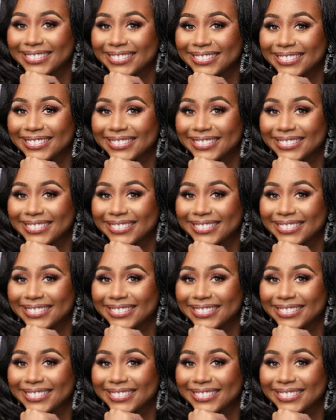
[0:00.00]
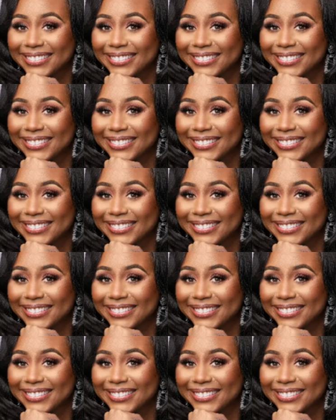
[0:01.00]

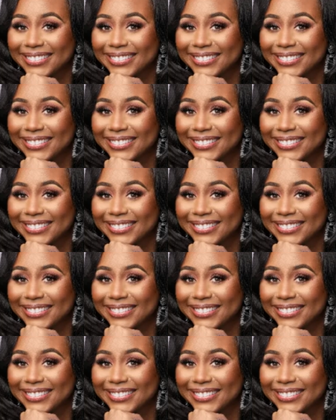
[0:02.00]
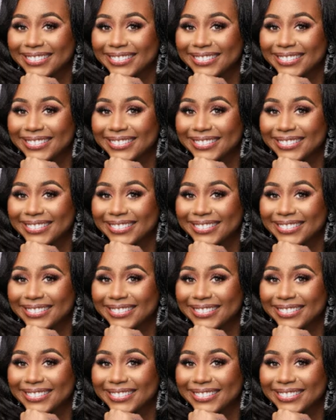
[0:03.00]

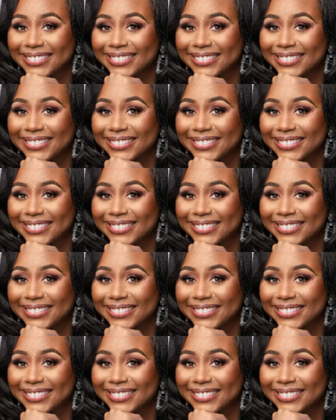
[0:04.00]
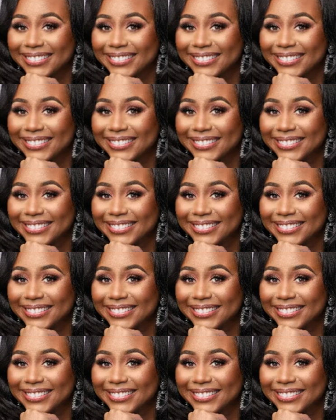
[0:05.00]

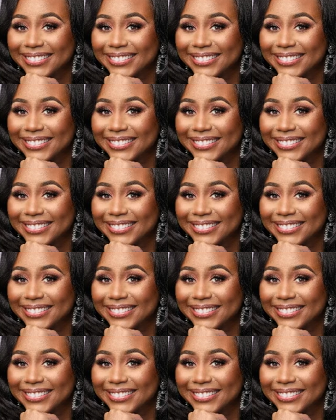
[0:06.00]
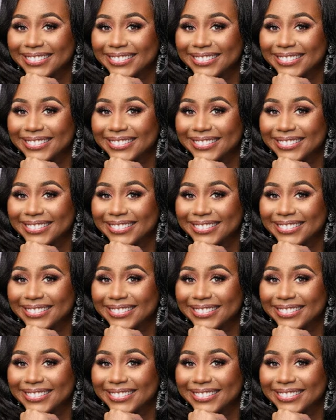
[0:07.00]
This is a still picture; no speech is visible.